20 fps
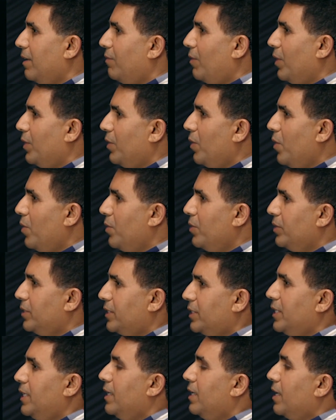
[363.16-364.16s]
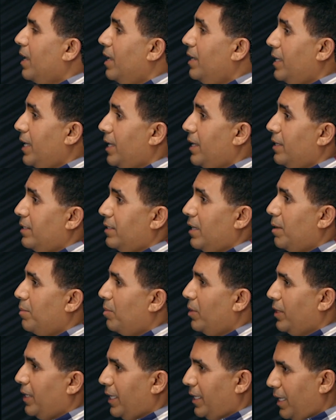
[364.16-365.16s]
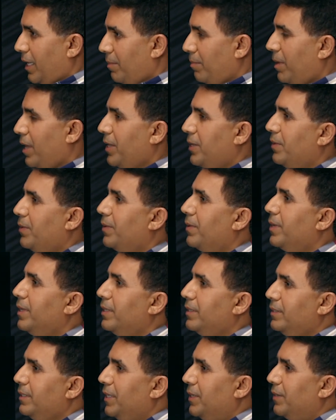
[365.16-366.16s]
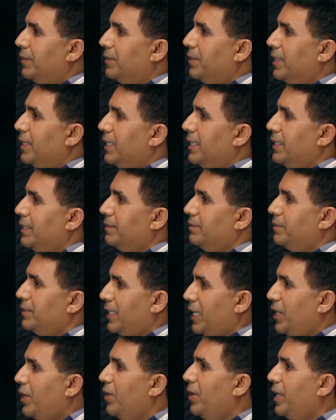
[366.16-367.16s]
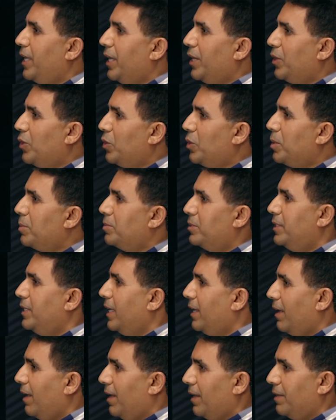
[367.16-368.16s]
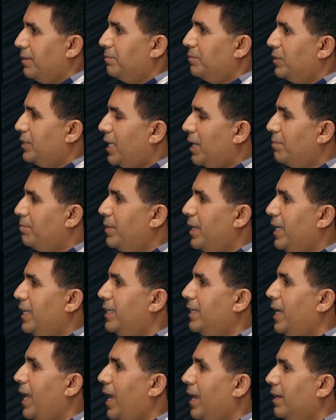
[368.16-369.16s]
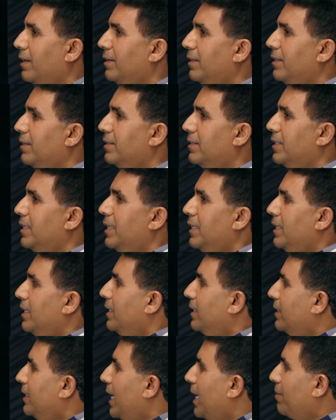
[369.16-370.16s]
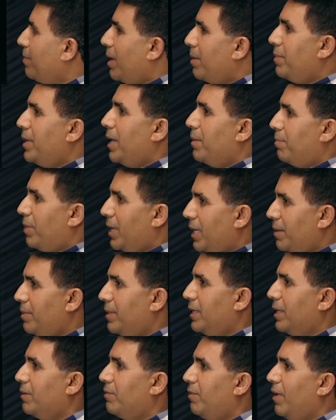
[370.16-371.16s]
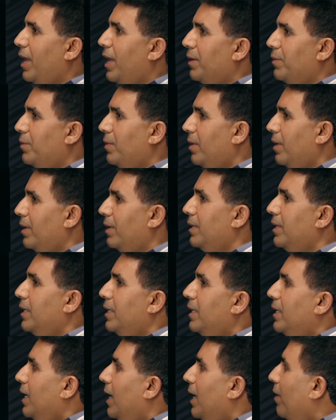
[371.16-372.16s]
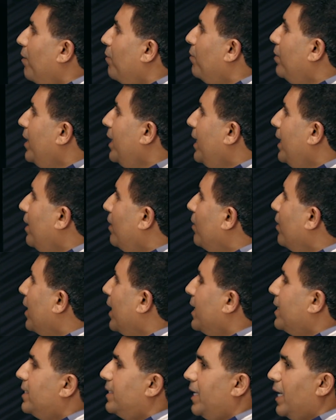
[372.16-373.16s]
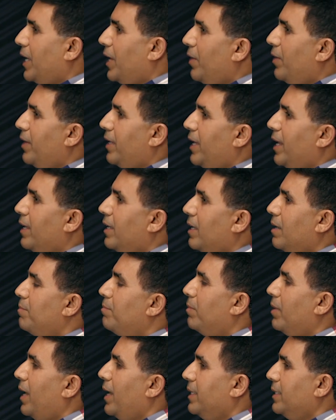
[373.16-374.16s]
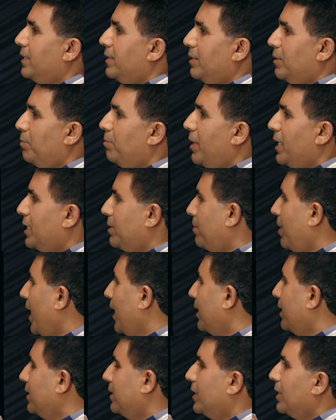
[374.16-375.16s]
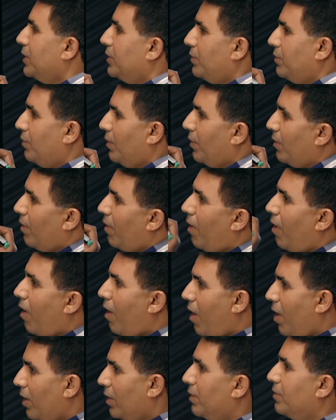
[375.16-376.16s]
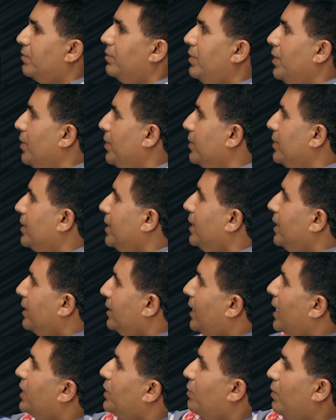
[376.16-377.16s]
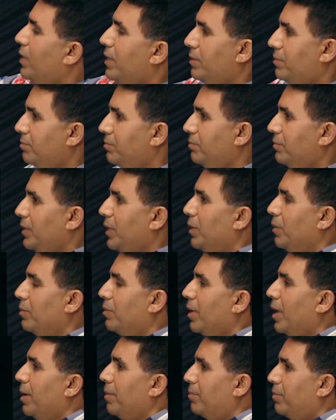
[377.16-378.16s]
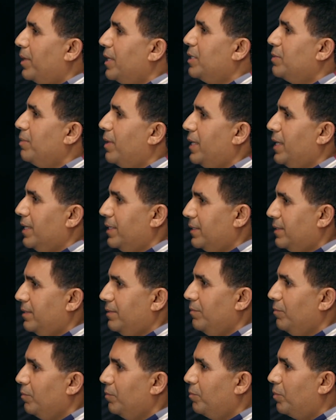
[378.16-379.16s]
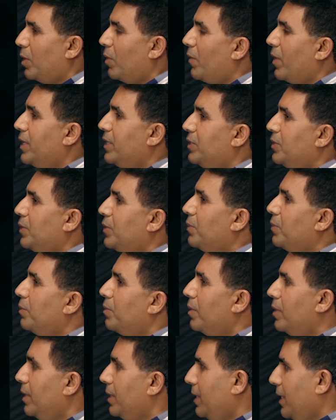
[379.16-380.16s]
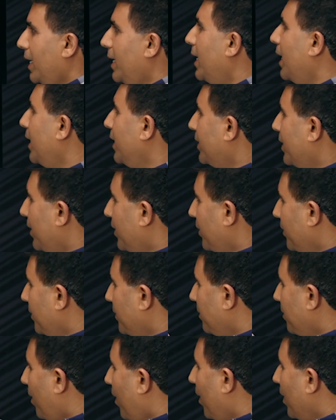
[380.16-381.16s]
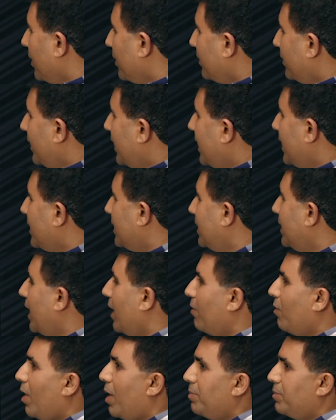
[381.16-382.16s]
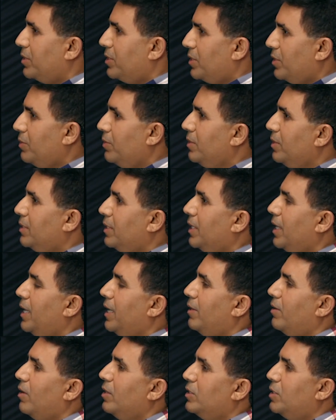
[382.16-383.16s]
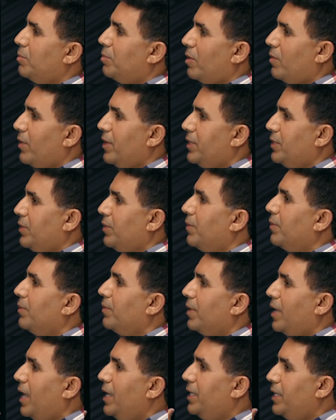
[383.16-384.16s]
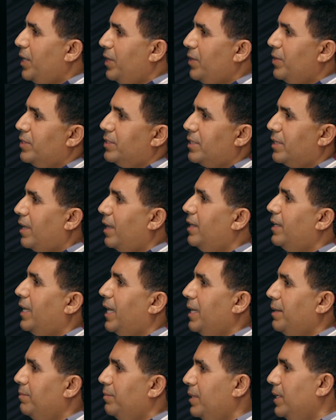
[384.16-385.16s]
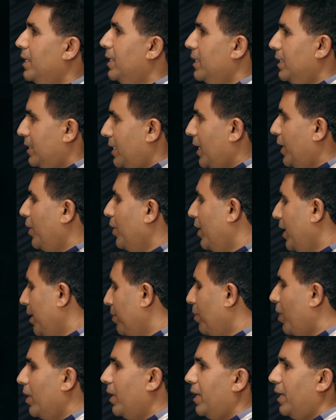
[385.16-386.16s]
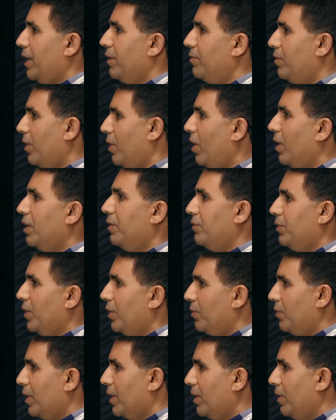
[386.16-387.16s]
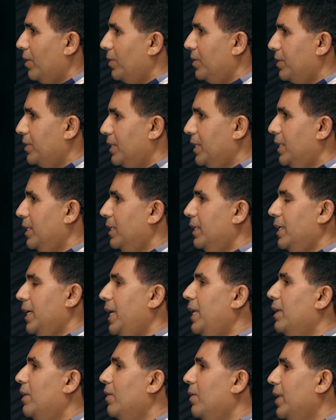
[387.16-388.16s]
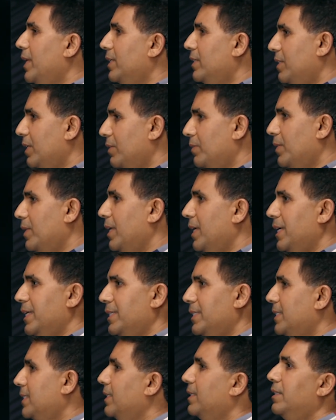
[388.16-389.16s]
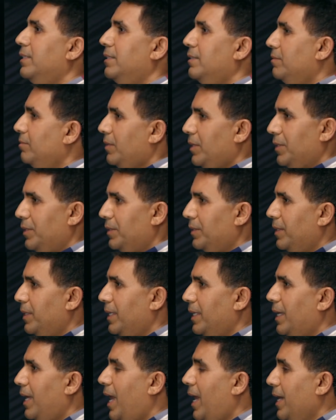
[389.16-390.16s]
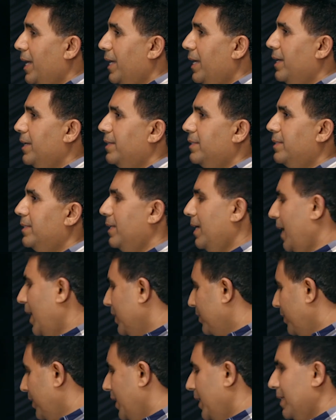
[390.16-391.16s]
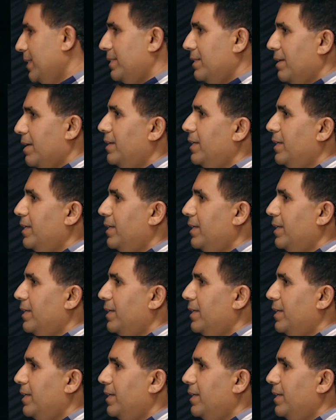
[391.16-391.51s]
live on hosts. Containers are protected by your, you know, uh, security groups. There are subnet N A C Ls. There may be a perimeter firewall. We look at security and compliance best practices for all of those. That's what you know uh, Prisma does. Provides you, in addition to all of these DevOps tools, it also provides you continuous runtime security monitoring for all of your workloads, including serverless, you know, uh, I A S, as well as